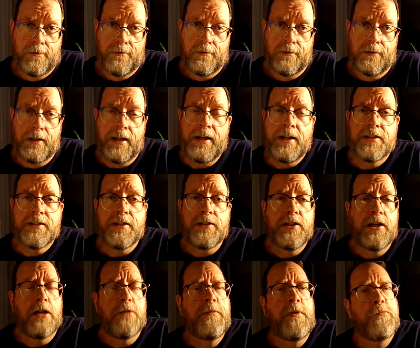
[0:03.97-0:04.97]
ladies and
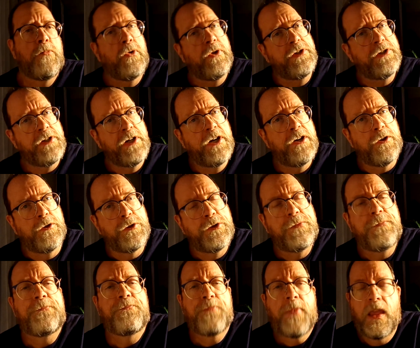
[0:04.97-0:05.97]
gentlemen, boys and girls.
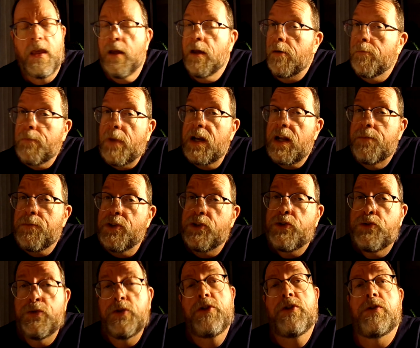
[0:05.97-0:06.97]
My name is
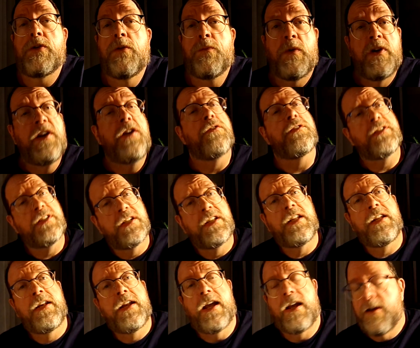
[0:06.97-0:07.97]
Drew, and we are
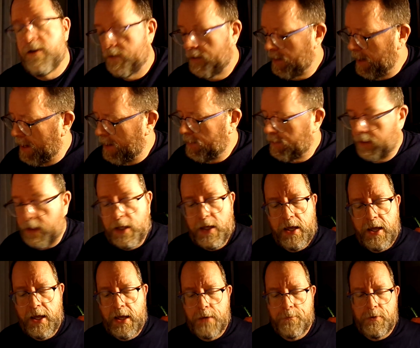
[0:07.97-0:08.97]
sitting down at the
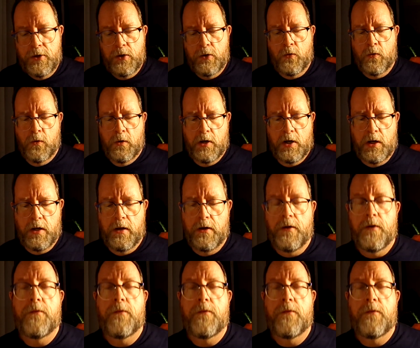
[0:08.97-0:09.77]
Hammond organ.